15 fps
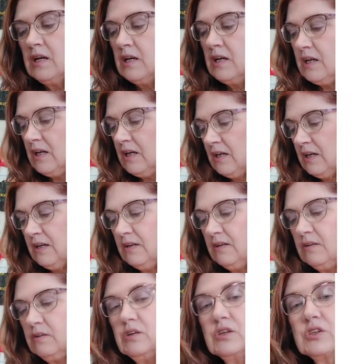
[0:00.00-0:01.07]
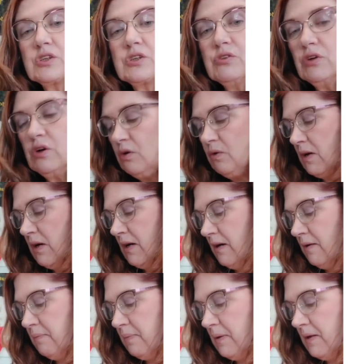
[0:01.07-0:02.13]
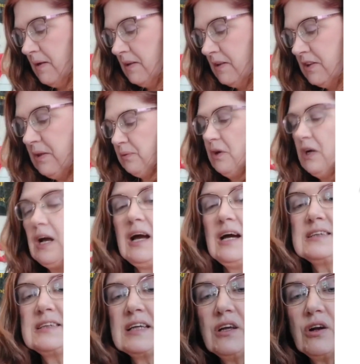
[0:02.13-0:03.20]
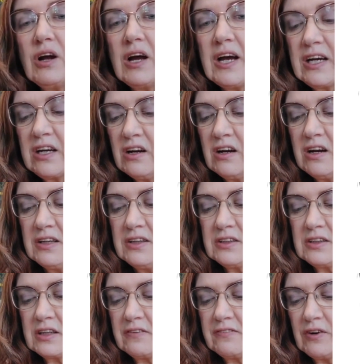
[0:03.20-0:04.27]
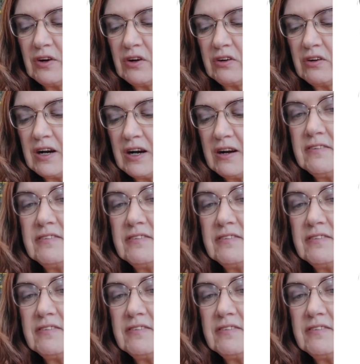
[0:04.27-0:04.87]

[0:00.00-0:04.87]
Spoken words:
And I'm going to scroll up. See it has a little icon? You take a photograph.